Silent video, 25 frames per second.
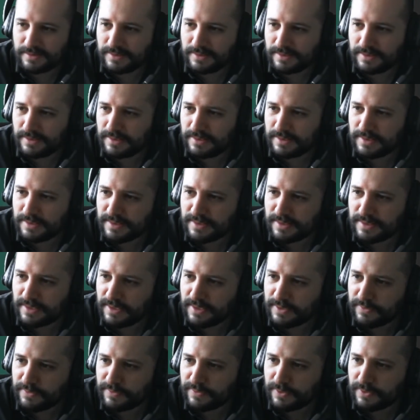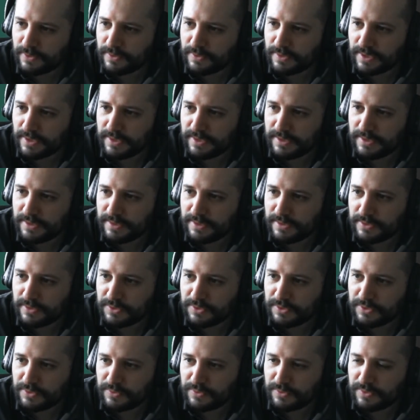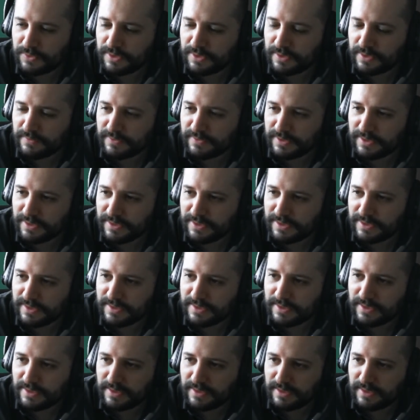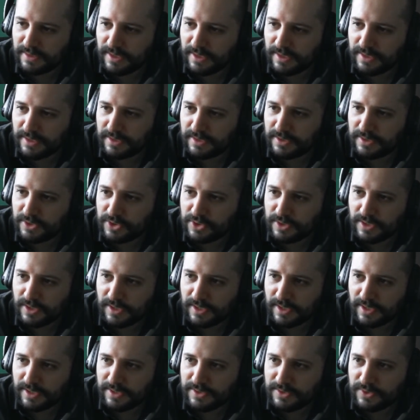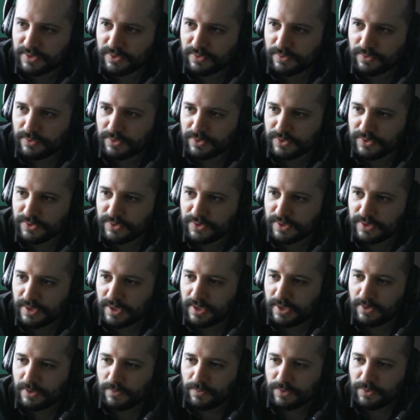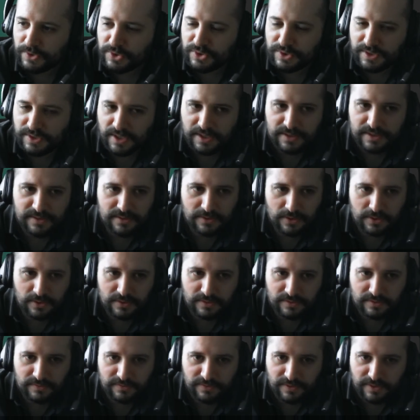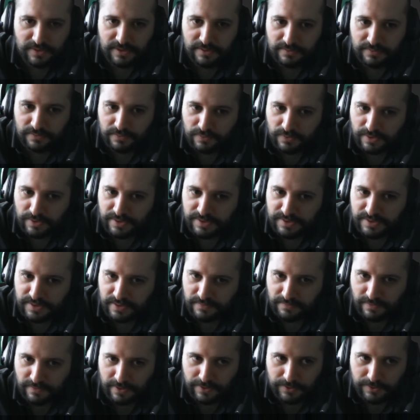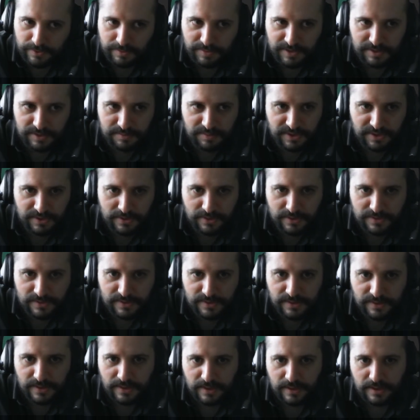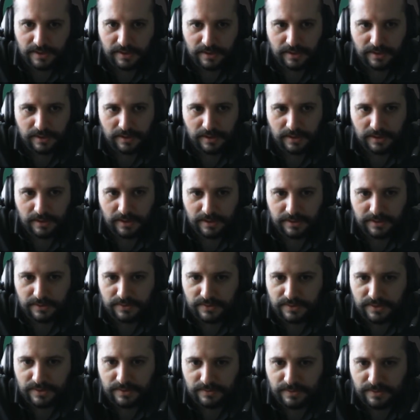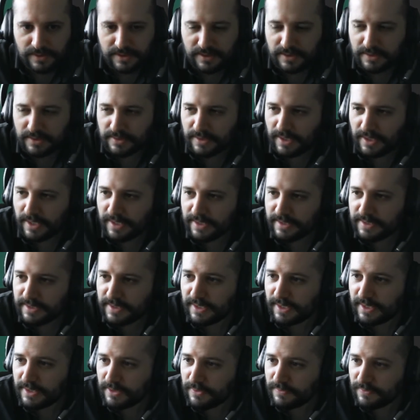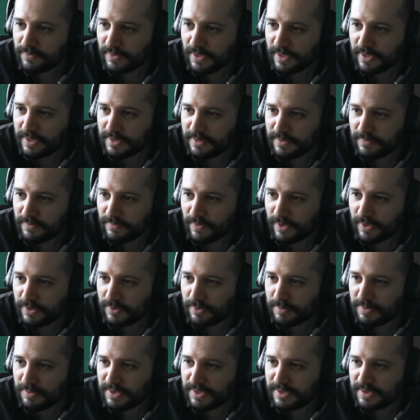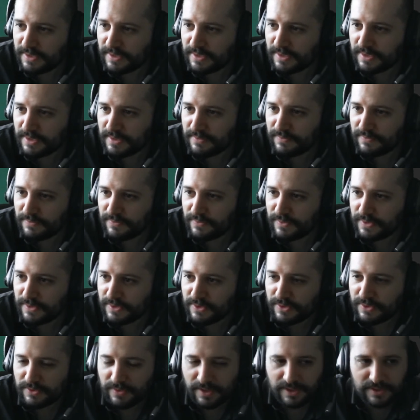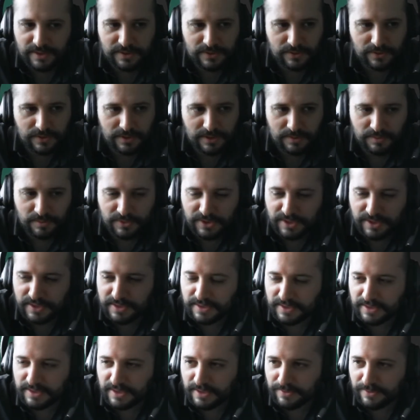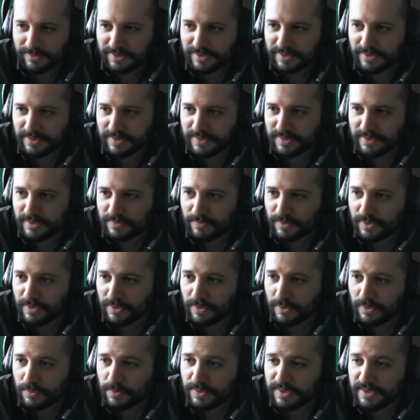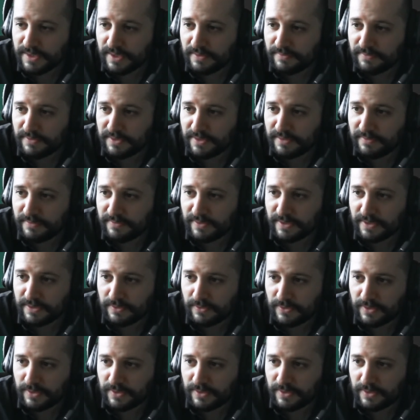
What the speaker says: it is kind of a good idea to give at least an additional light source which does not influence the environment, because like you see right here, I kind of like the environment, and if we try to illuminate the characters, it will always have an effect on the